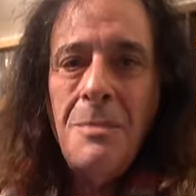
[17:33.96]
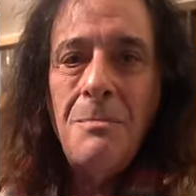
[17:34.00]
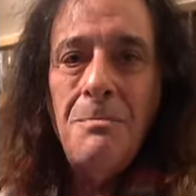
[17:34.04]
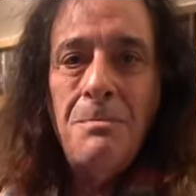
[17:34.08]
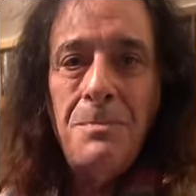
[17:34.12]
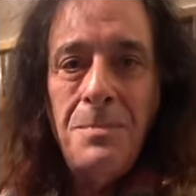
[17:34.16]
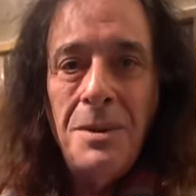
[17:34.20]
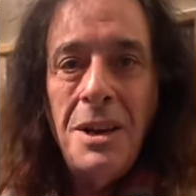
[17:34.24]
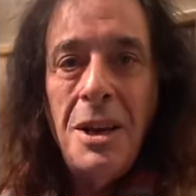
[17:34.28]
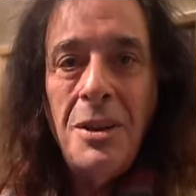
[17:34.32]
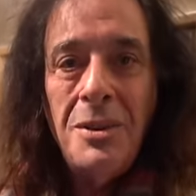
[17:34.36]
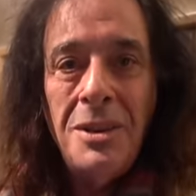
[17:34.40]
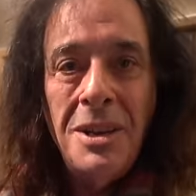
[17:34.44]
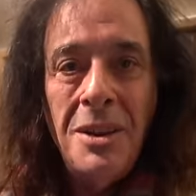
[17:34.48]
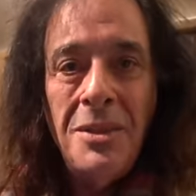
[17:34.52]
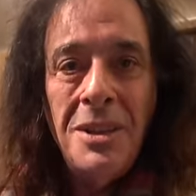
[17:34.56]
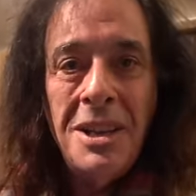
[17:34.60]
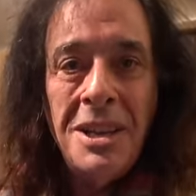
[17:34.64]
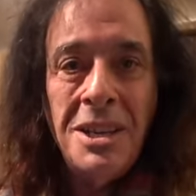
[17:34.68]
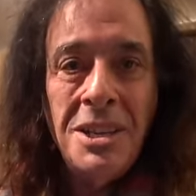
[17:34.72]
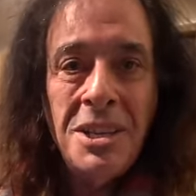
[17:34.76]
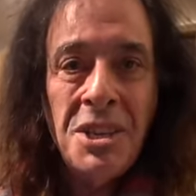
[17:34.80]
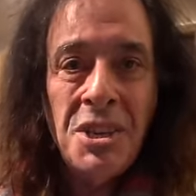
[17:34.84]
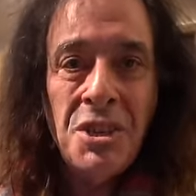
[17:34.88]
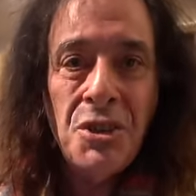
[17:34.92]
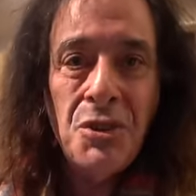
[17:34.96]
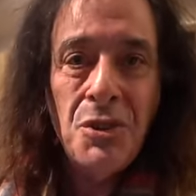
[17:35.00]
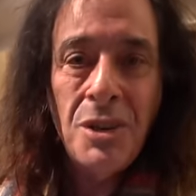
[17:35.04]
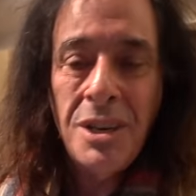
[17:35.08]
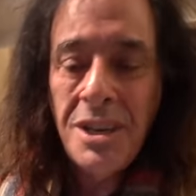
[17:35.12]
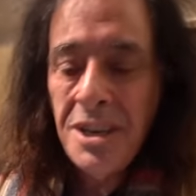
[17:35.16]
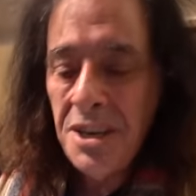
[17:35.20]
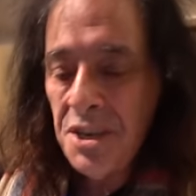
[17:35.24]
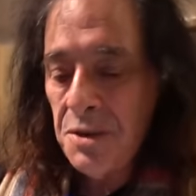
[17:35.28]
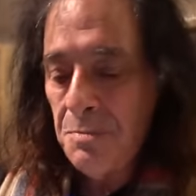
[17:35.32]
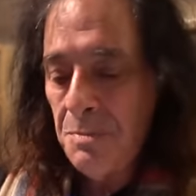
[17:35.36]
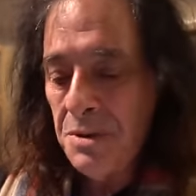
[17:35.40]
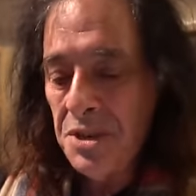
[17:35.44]
I'm known in the industry
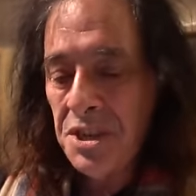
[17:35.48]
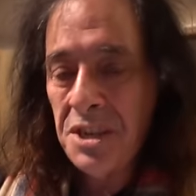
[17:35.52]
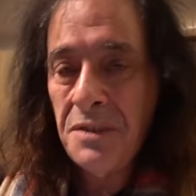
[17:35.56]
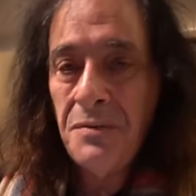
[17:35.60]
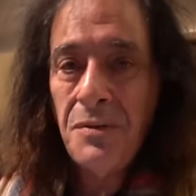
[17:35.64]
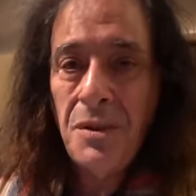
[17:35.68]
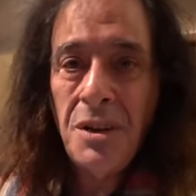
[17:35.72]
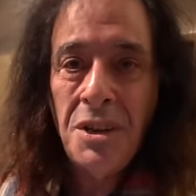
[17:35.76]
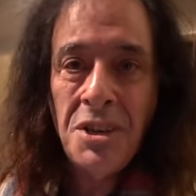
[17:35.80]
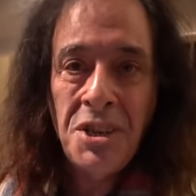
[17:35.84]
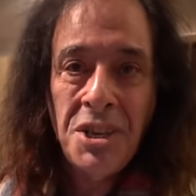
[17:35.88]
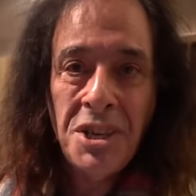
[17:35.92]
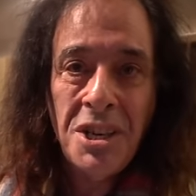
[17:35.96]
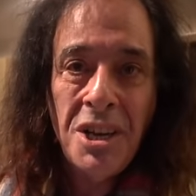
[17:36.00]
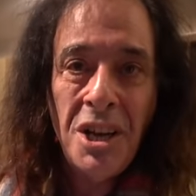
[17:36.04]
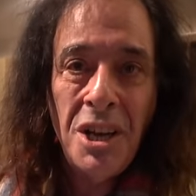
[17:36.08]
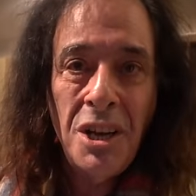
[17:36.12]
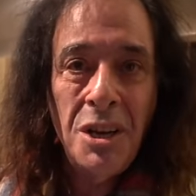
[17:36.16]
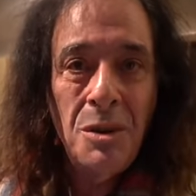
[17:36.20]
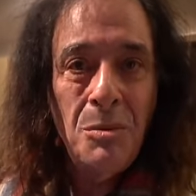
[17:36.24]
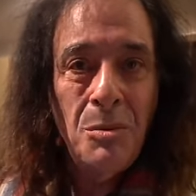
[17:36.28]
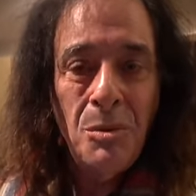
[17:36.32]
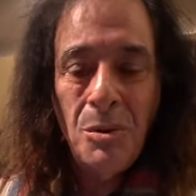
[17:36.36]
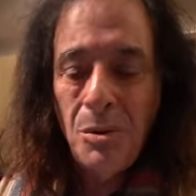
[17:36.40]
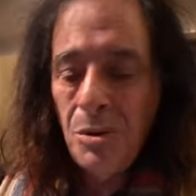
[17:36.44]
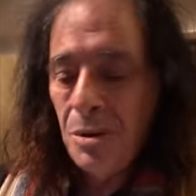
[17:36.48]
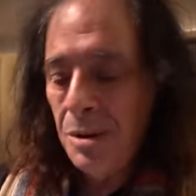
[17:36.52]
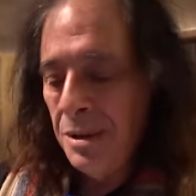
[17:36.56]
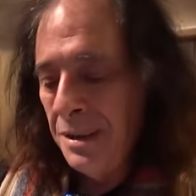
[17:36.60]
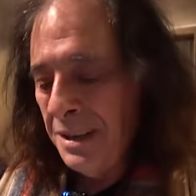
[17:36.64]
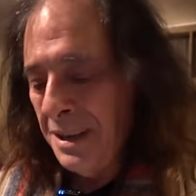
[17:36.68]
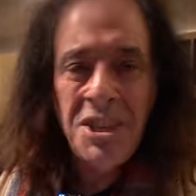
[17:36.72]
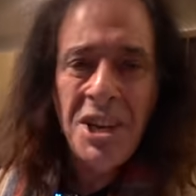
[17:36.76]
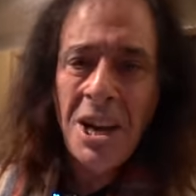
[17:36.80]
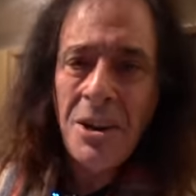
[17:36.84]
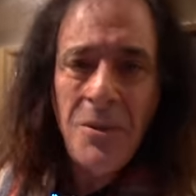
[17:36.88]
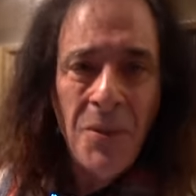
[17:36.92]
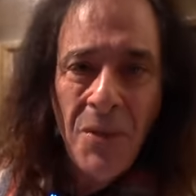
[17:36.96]
as Mr. Vertigo or
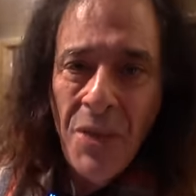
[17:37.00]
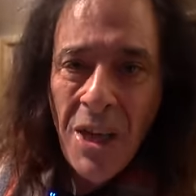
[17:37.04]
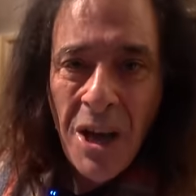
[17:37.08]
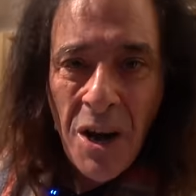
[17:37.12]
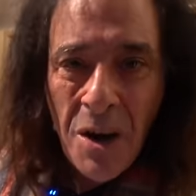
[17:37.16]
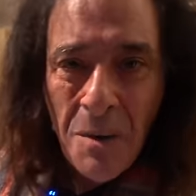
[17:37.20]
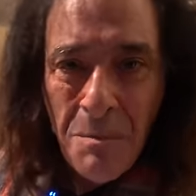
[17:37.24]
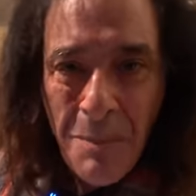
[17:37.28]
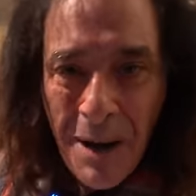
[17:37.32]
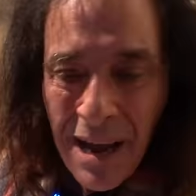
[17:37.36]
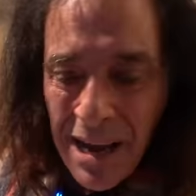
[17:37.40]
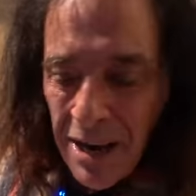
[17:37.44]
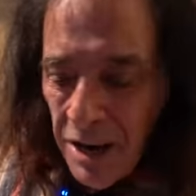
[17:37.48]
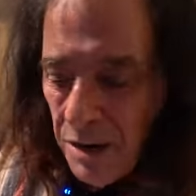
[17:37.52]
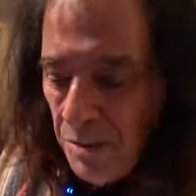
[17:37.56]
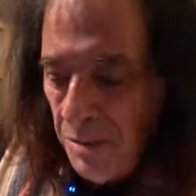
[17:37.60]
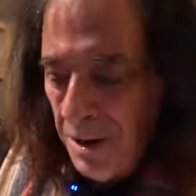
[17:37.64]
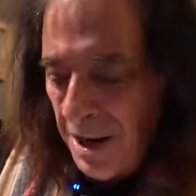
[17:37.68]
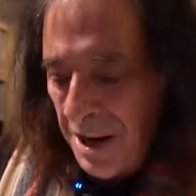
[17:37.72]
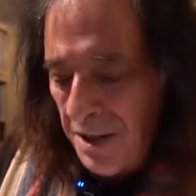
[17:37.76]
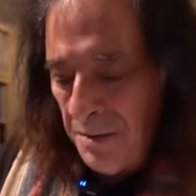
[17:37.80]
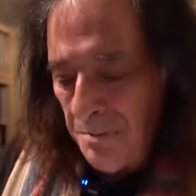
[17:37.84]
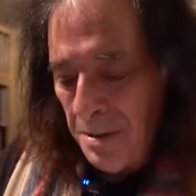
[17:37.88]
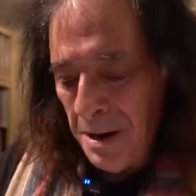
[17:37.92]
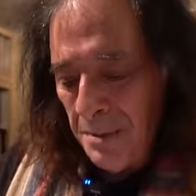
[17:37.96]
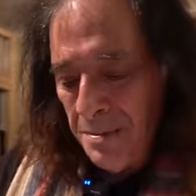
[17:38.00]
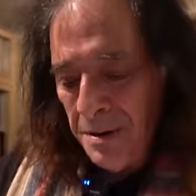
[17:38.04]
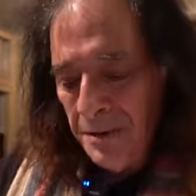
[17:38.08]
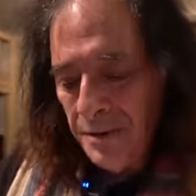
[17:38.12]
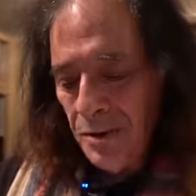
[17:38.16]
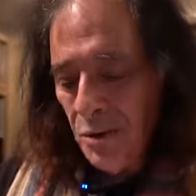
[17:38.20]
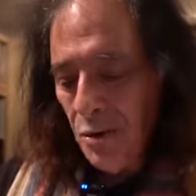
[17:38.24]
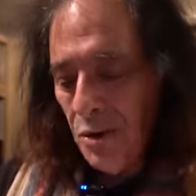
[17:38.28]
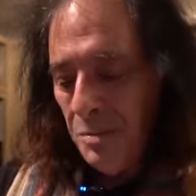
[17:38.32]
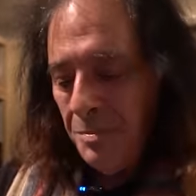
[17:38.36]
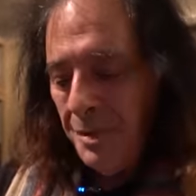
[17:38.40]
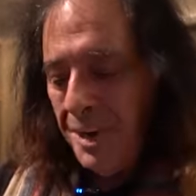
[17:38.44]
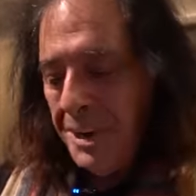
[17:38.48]
10th Hour Bow, what other people have
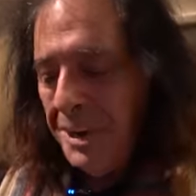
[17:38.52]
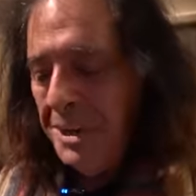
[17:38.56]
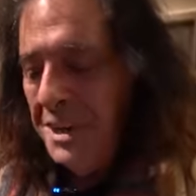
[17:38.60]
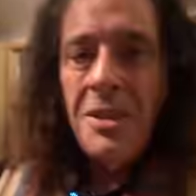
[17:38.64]
called me.